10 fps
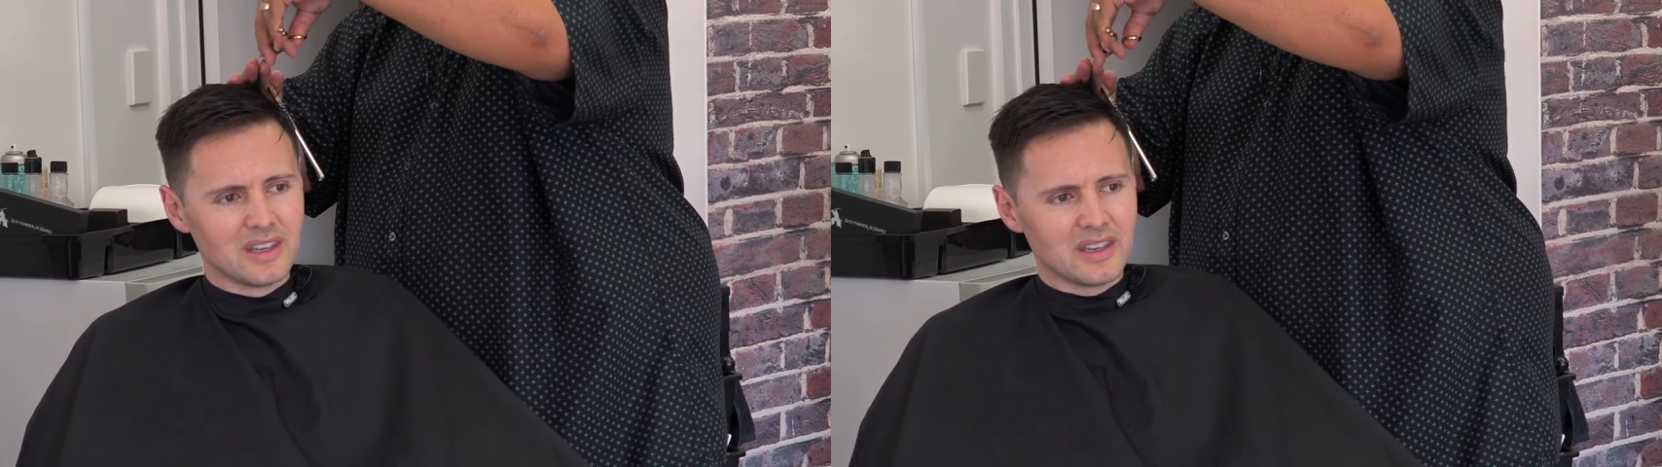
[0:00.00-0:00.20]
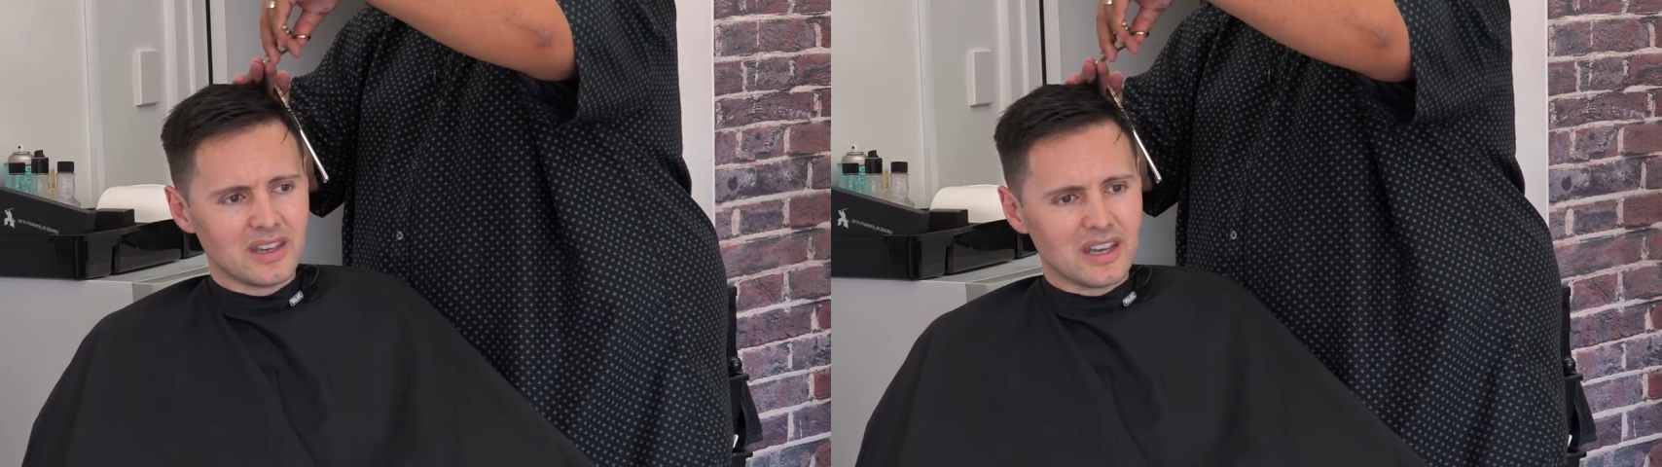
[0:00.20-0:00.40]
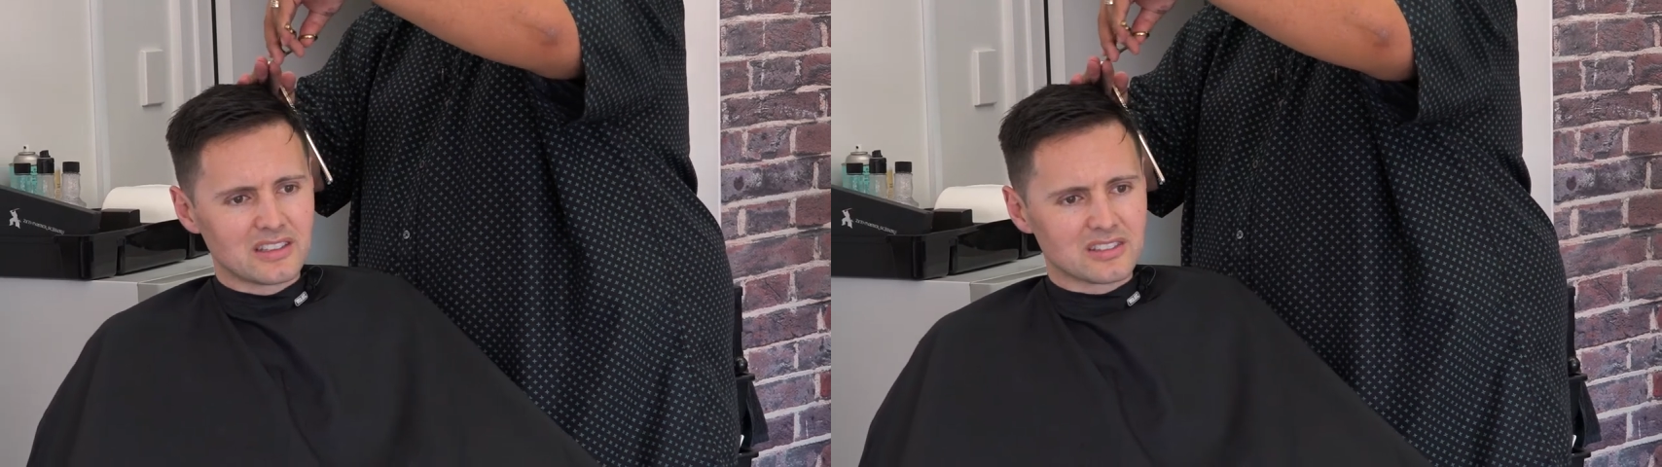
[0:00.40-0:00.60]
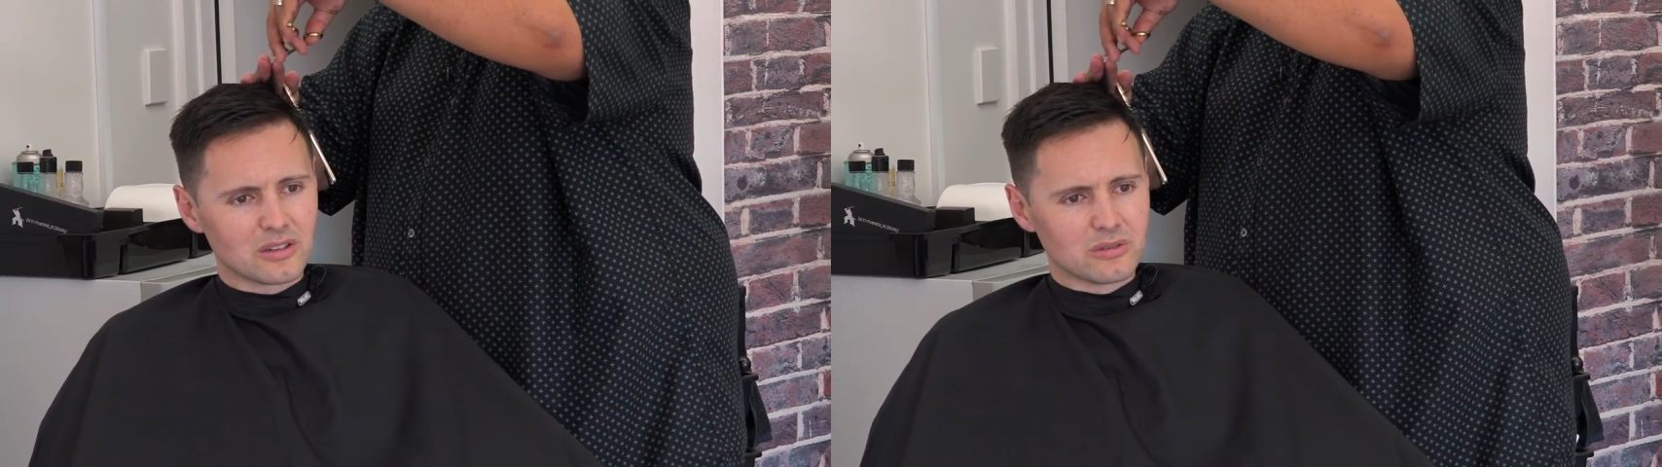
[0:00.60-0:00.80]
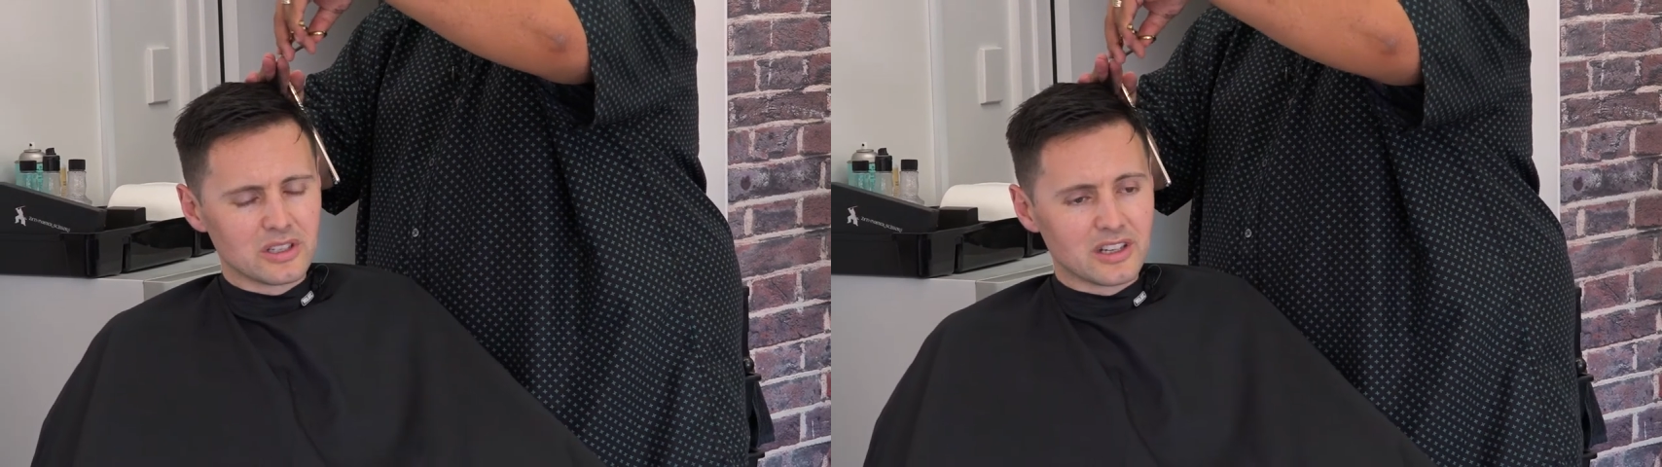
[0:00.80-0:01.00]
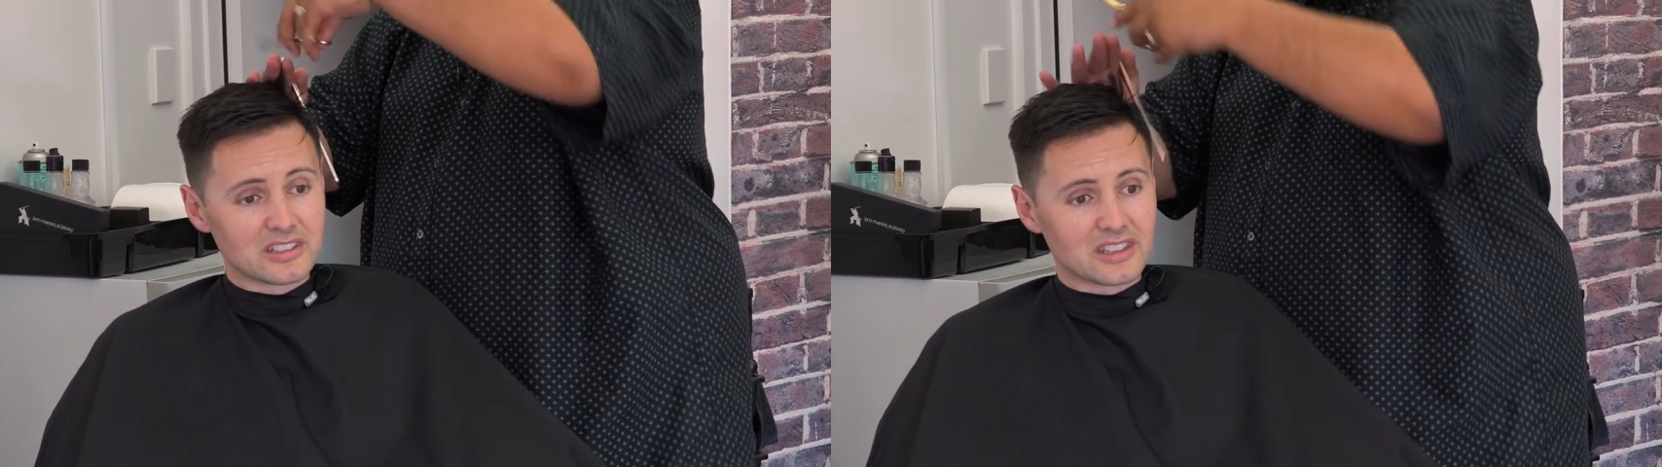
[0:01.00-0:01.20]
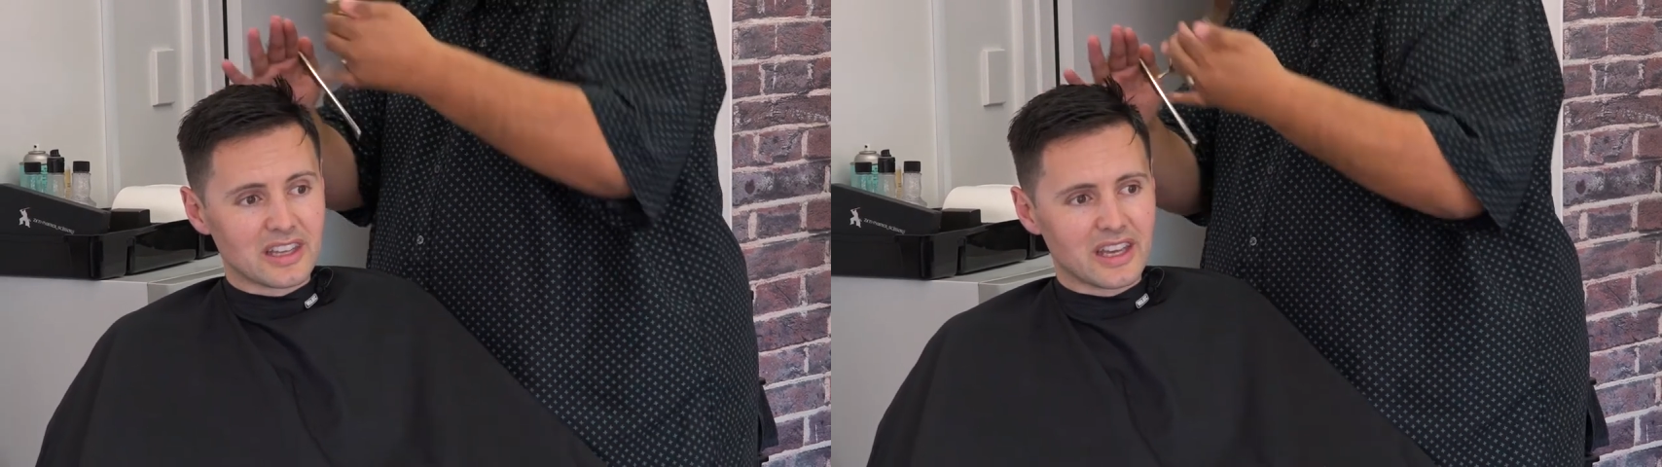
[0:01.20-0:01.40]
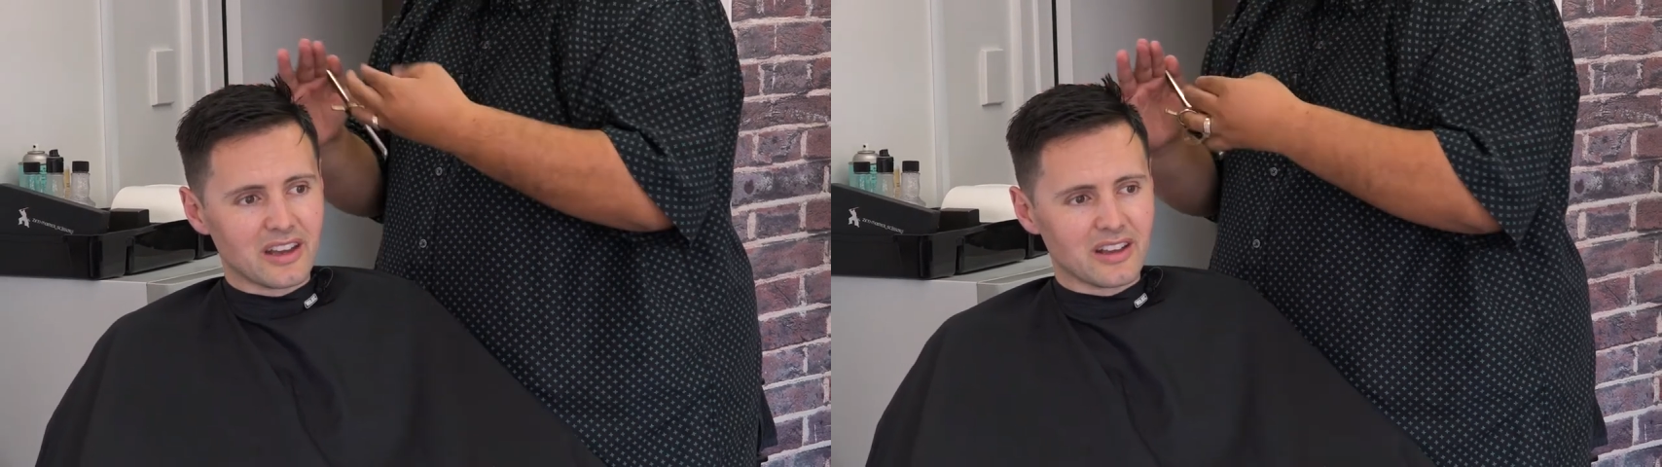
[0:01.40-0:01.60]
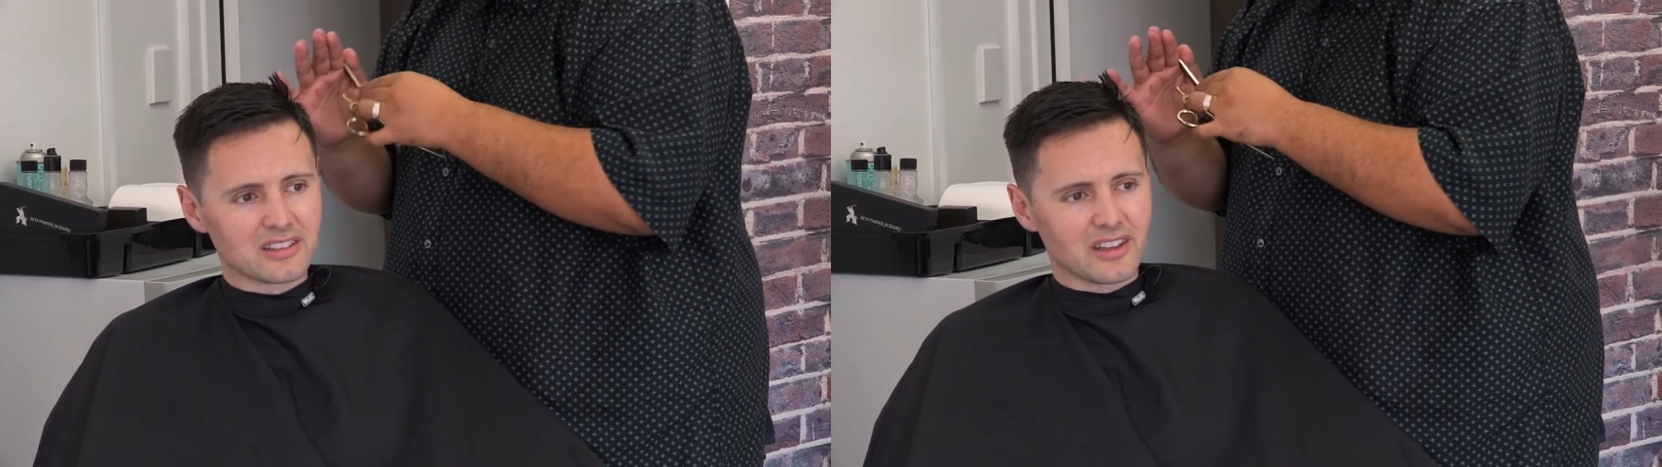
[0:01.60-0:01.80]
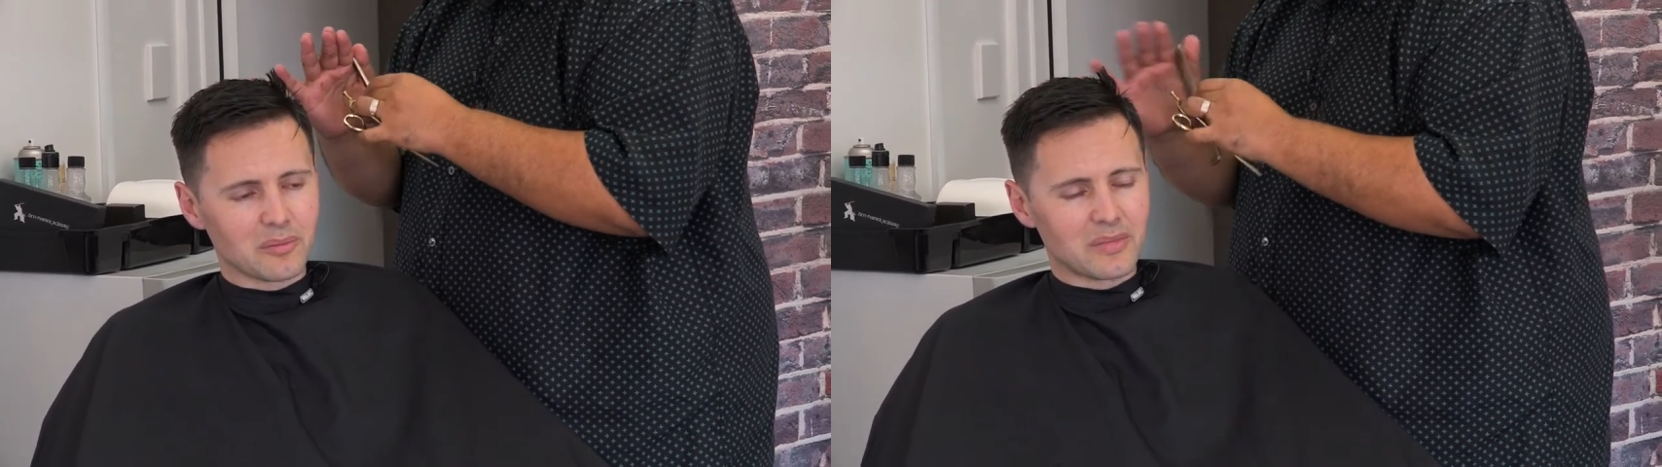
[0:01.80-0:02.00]
So realizing that, I
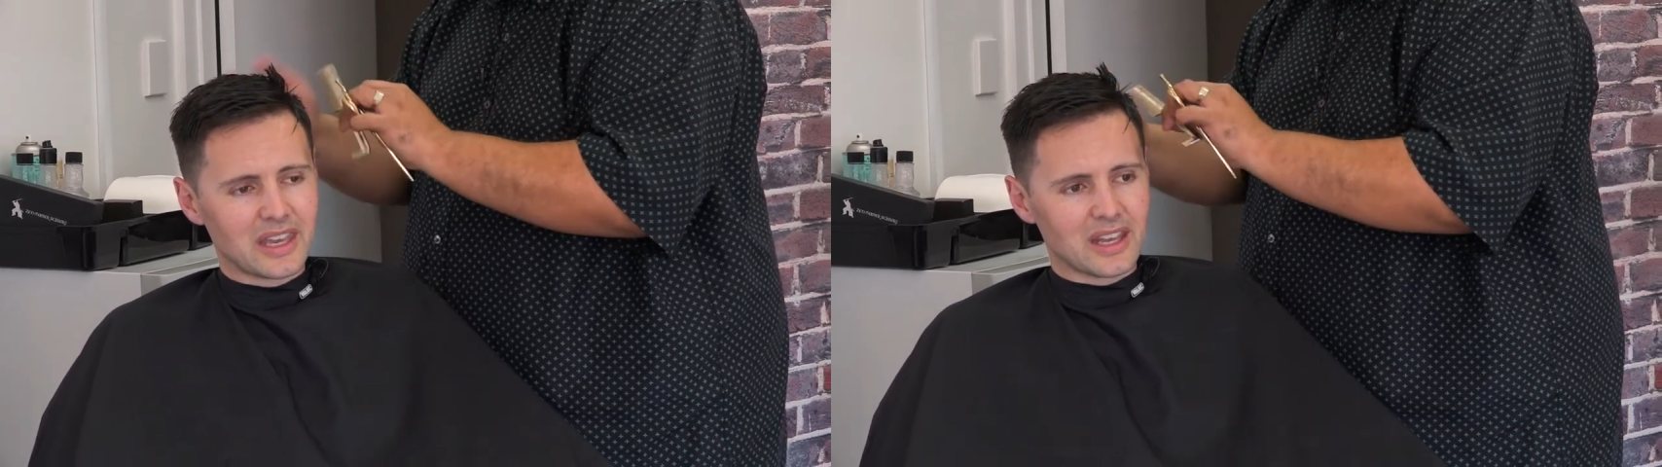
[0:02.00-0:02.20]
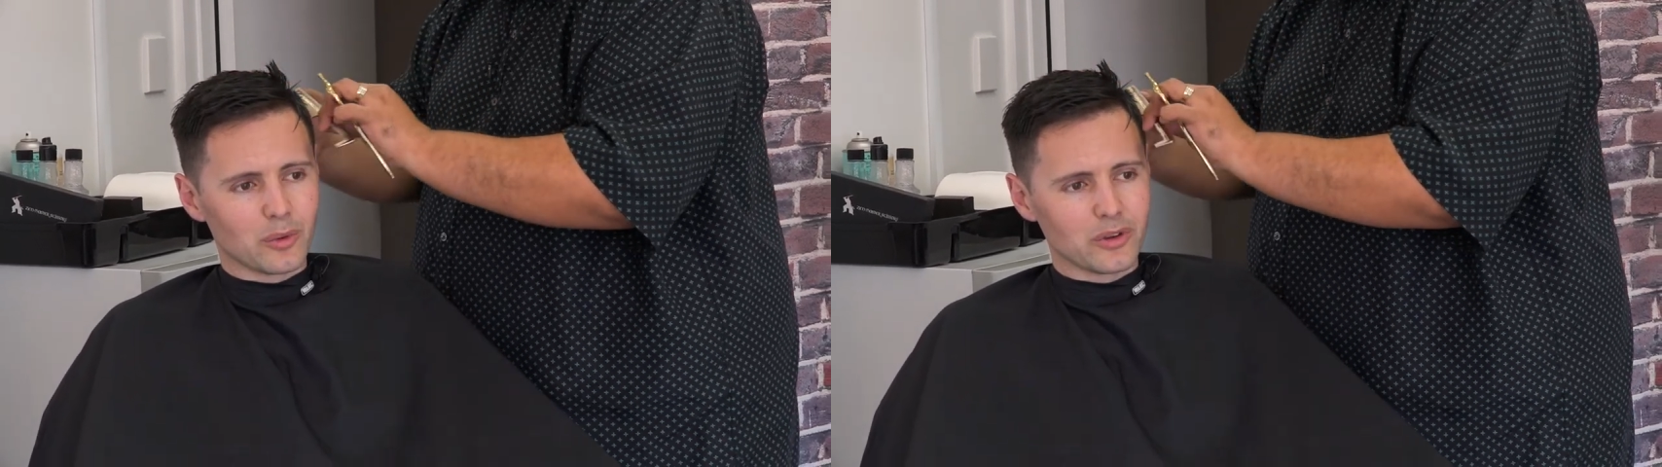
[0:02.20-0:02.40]
was like, man,